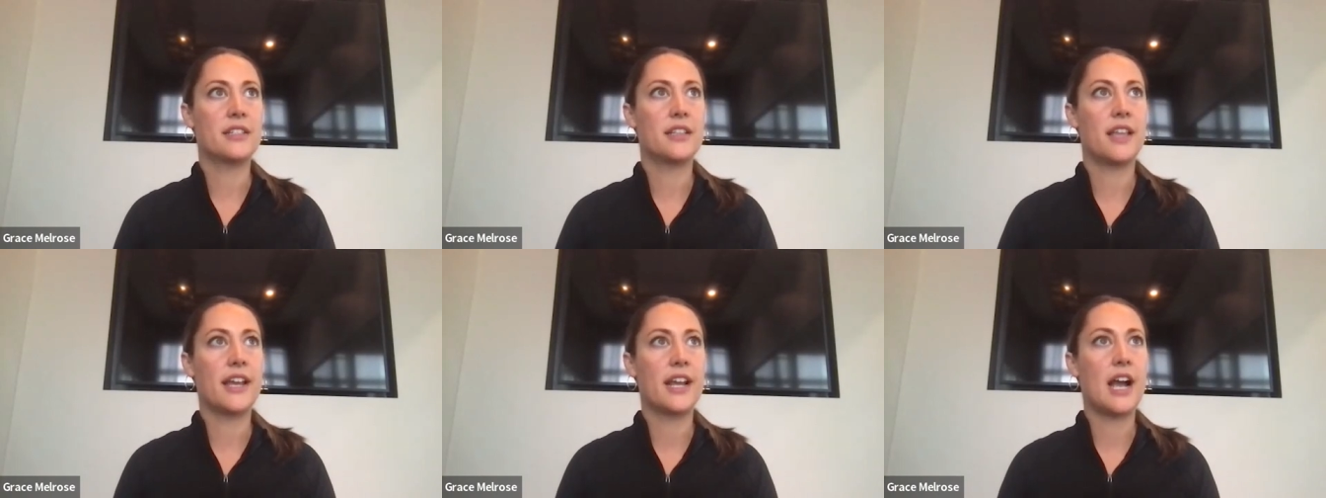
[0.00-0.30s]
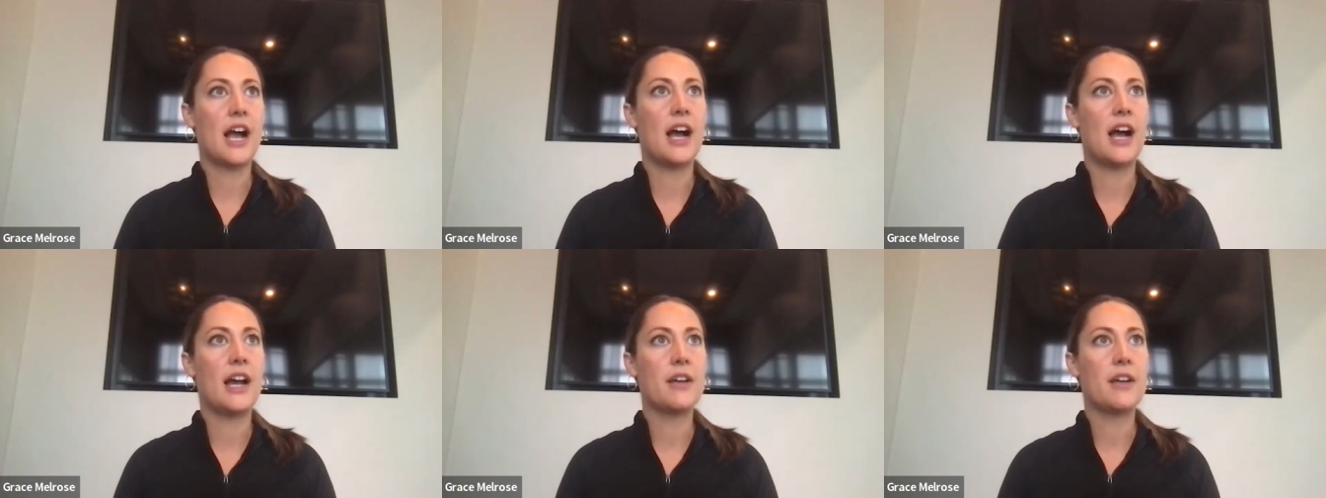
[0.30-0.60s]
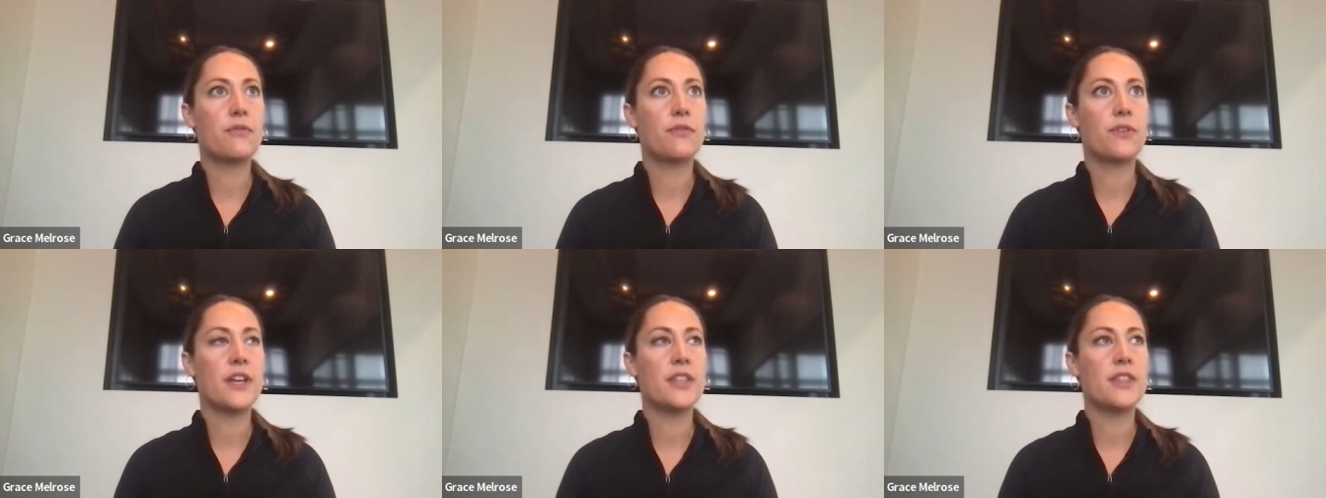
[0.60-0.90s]
Like, I
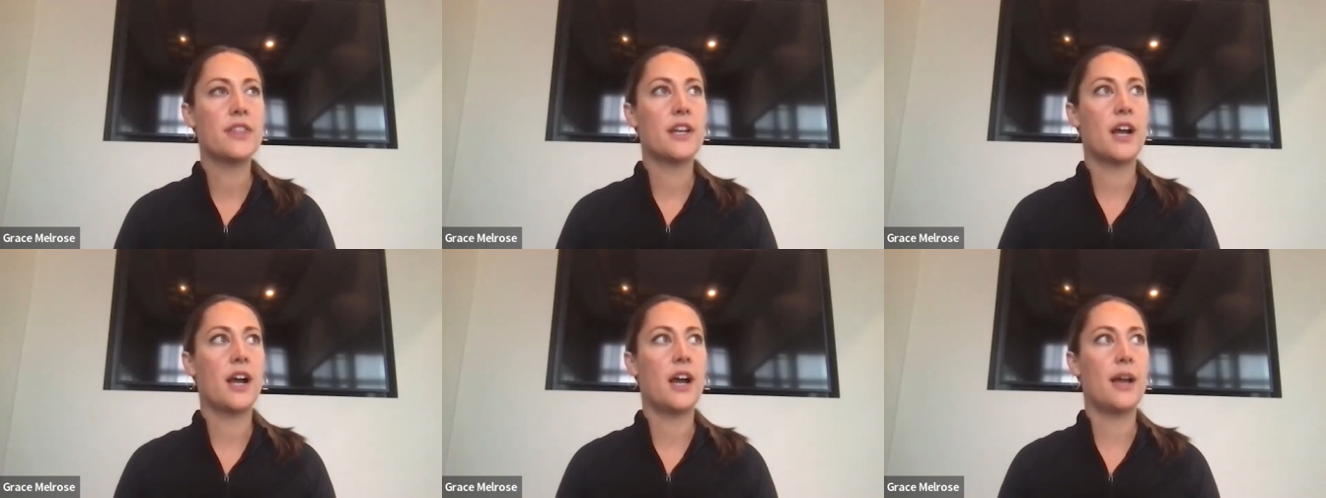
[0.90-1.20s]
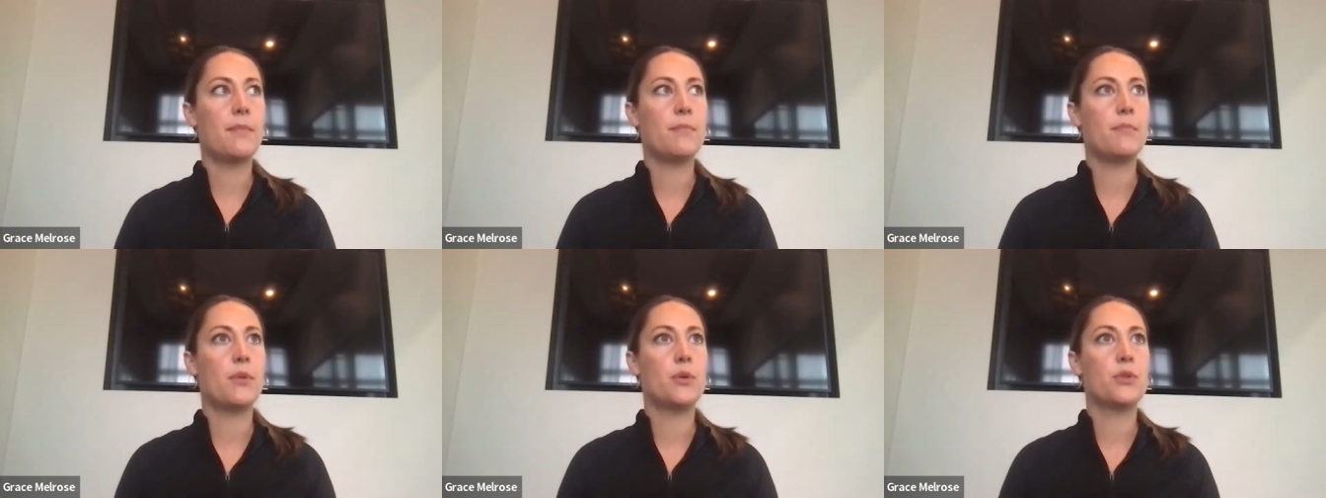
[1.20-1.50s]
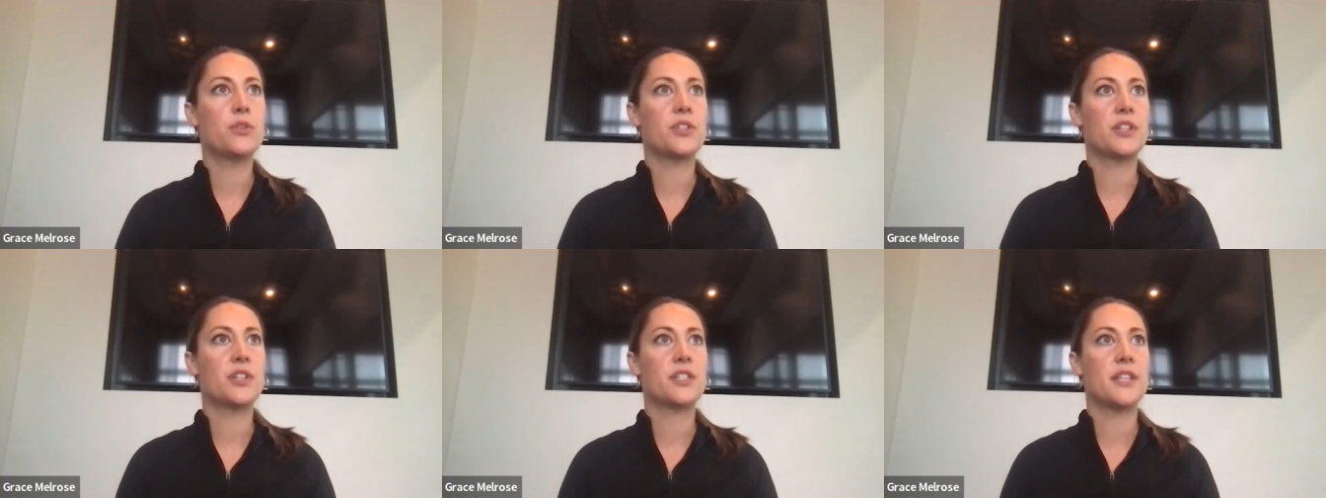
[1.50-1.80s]
find that I'm
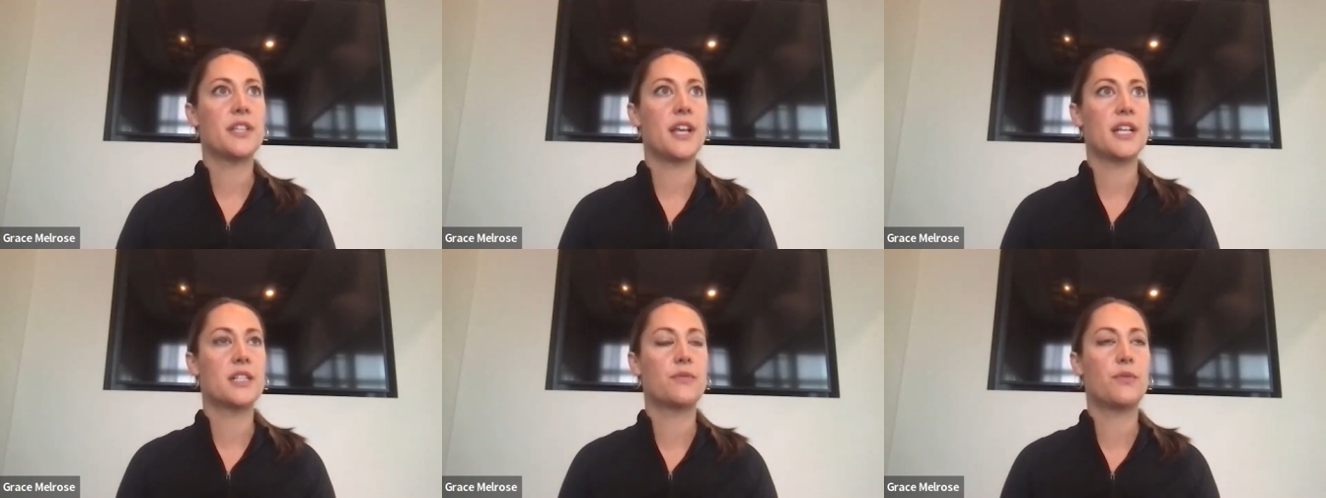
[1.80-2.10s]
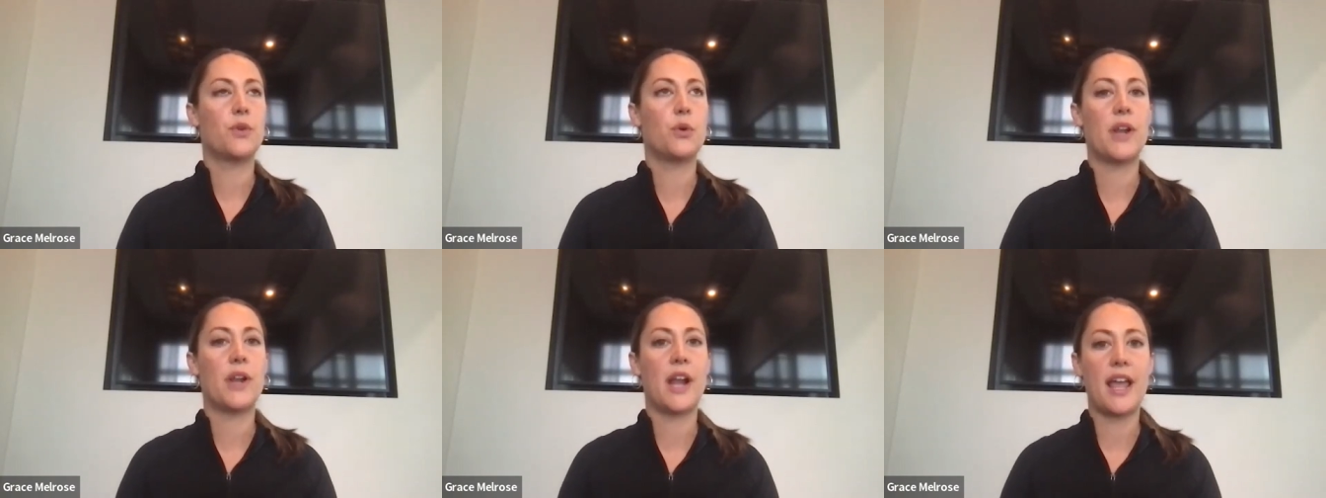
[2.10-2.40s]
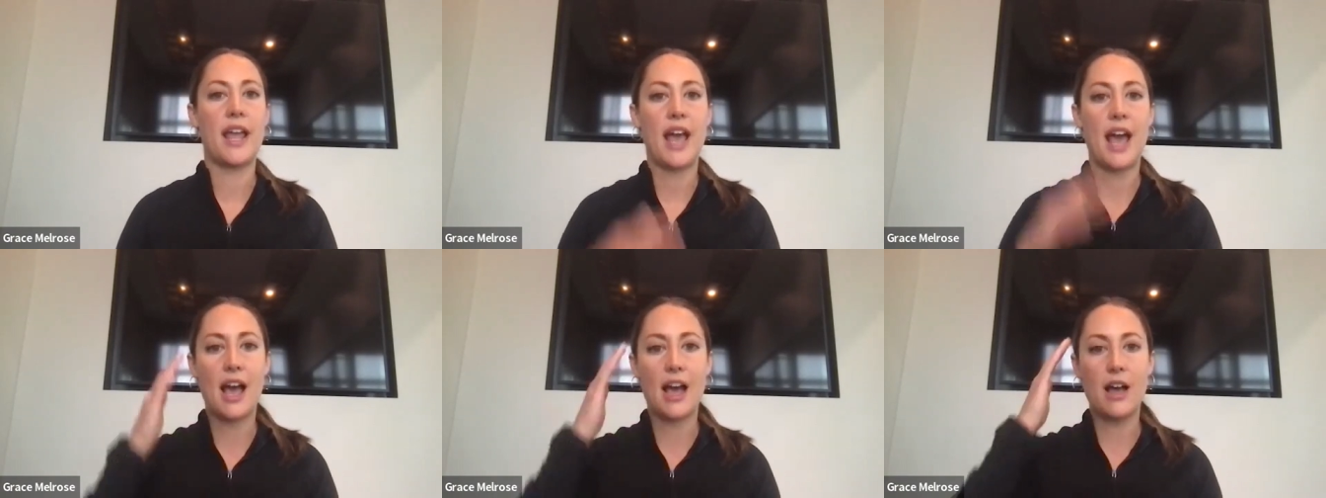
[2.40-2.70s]
most successful when I
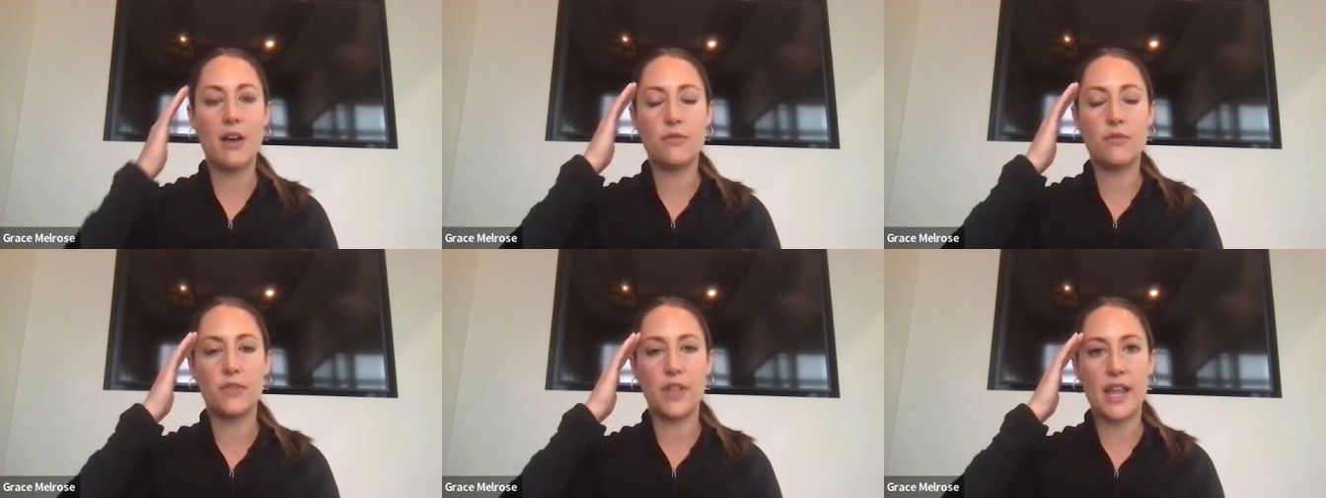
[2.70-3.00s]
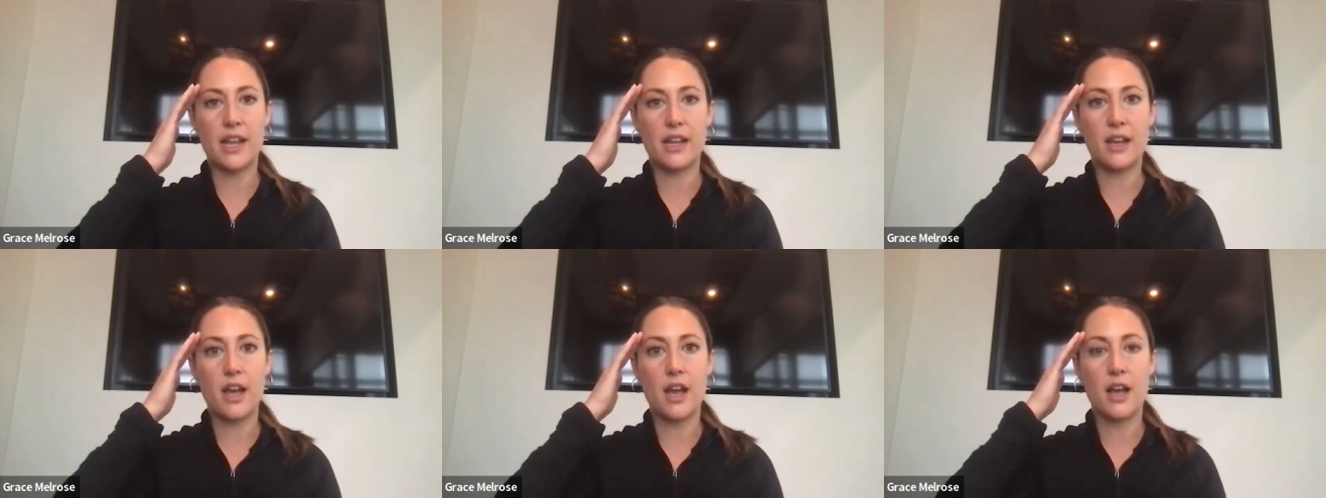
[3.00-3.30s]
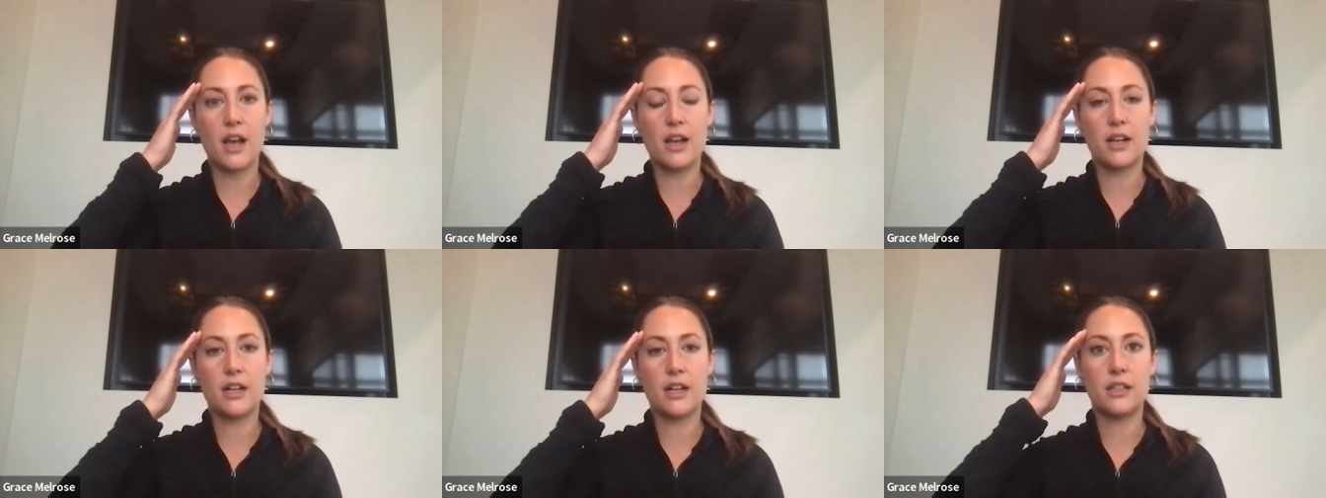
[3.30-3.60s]
have like
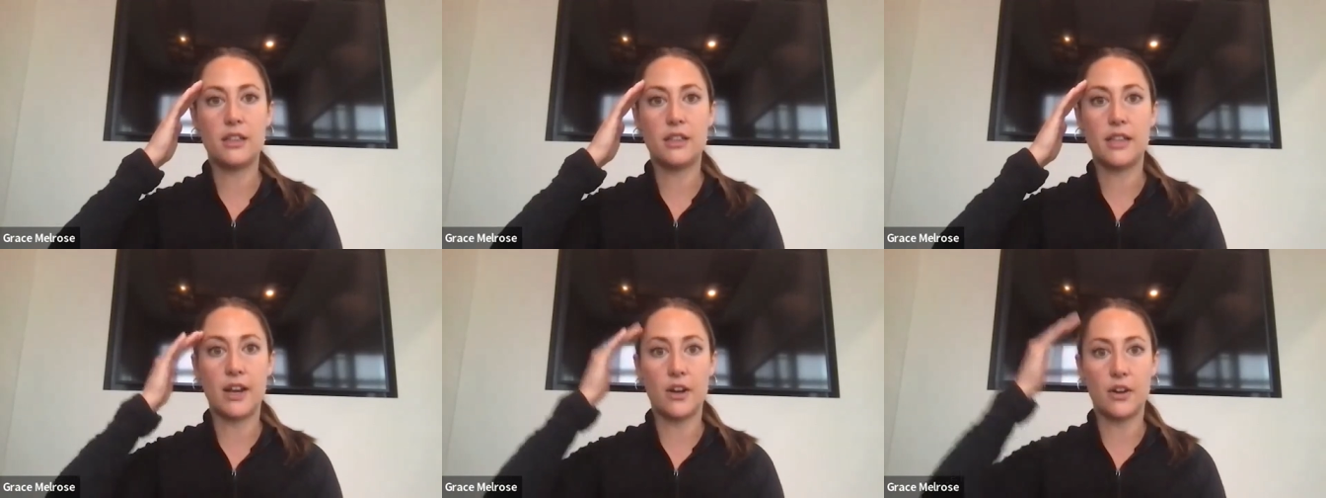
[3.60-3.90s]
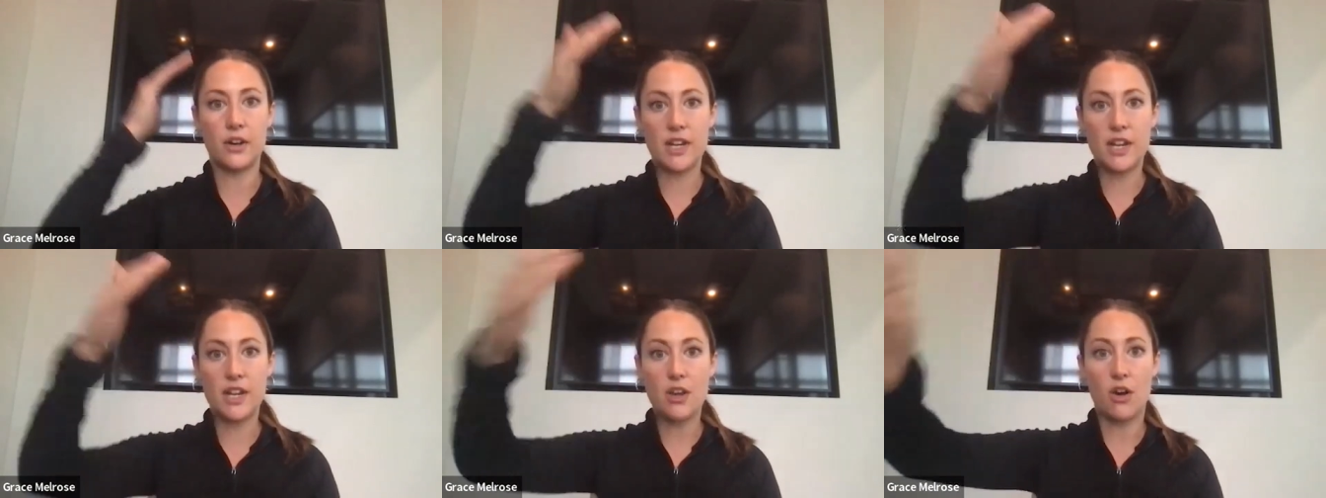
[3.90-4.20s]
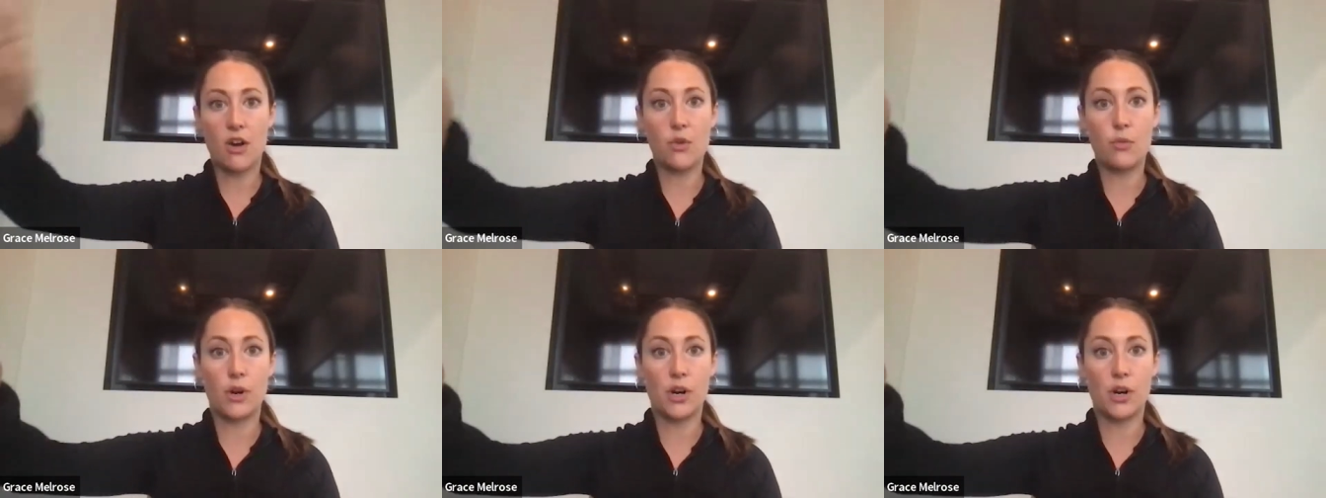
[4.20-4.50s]
clarity
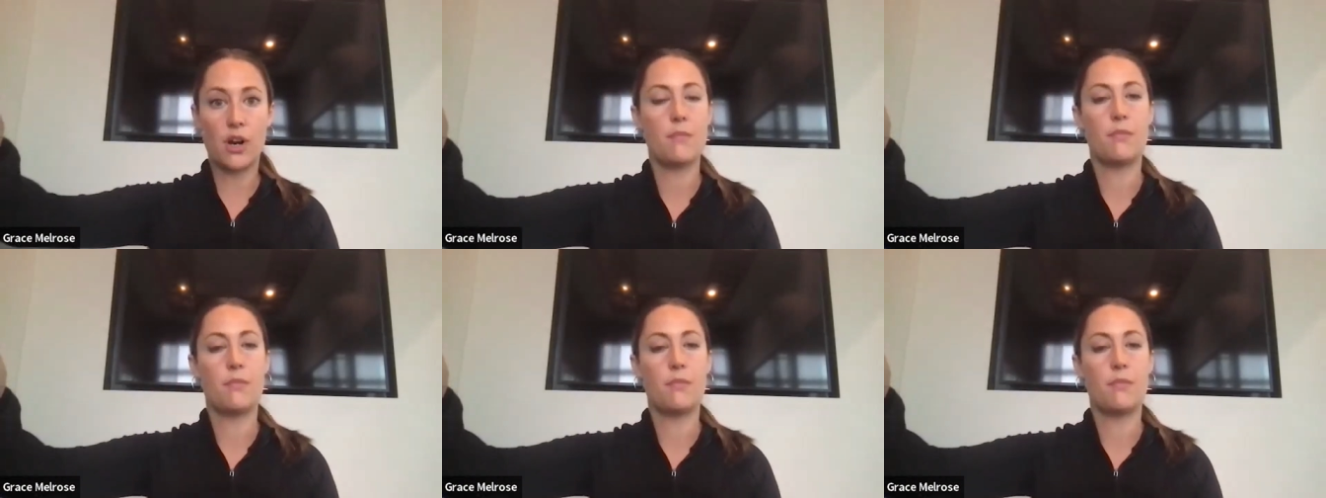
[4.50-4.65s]
on where